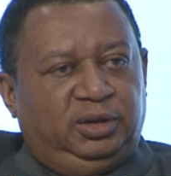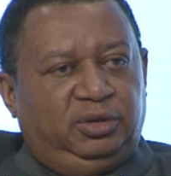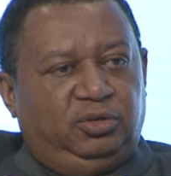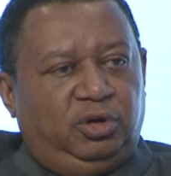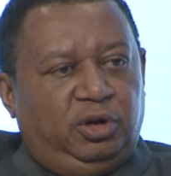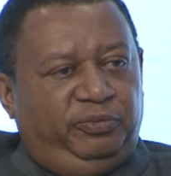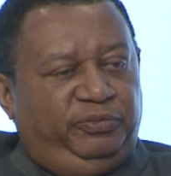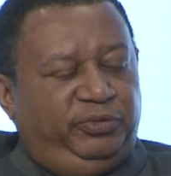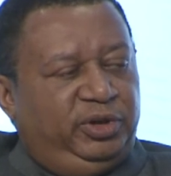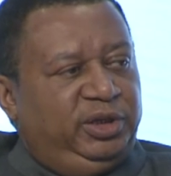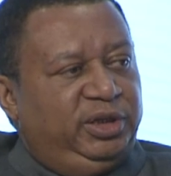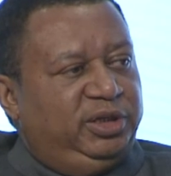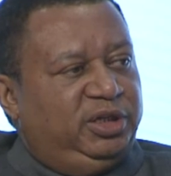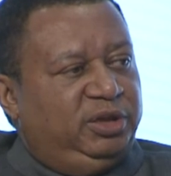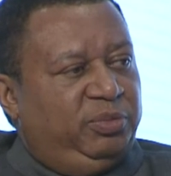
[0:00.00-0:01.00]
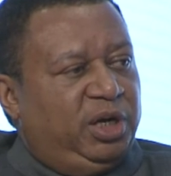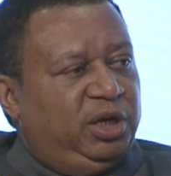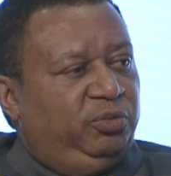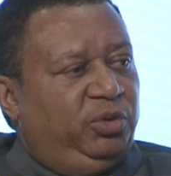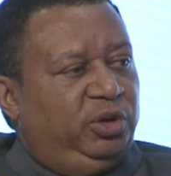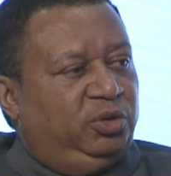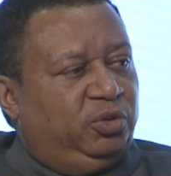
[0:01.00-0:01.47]
Hopefully,
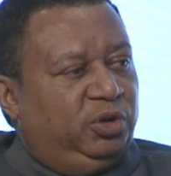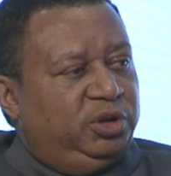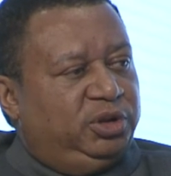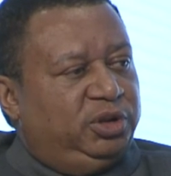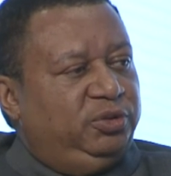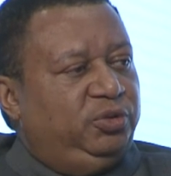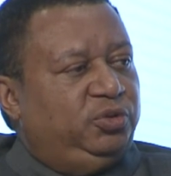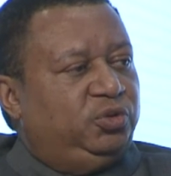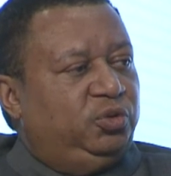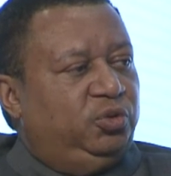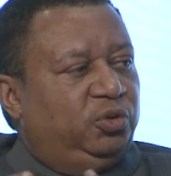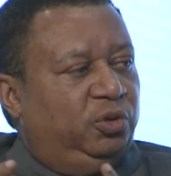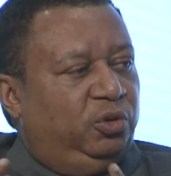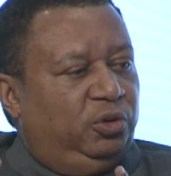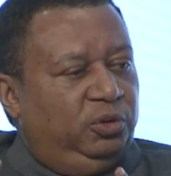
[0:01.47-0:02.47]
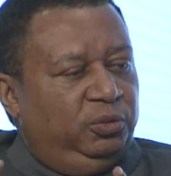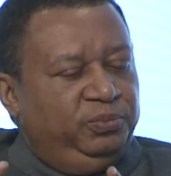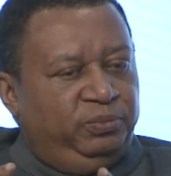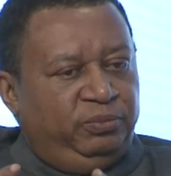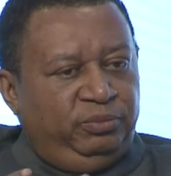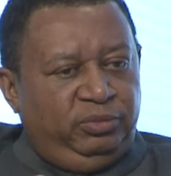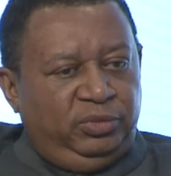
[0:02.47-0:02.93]
demand will continue to grow,
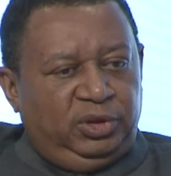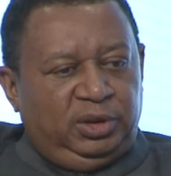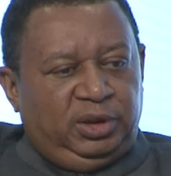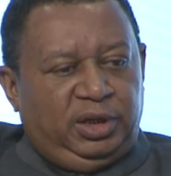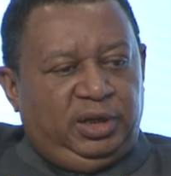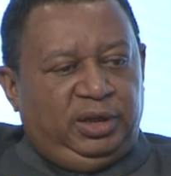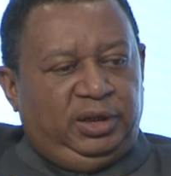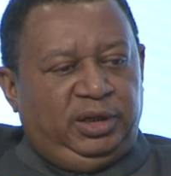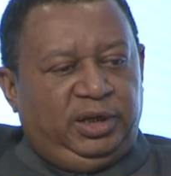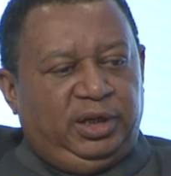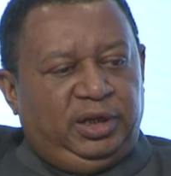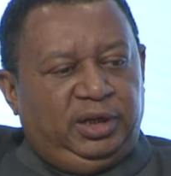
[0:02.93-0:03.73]
and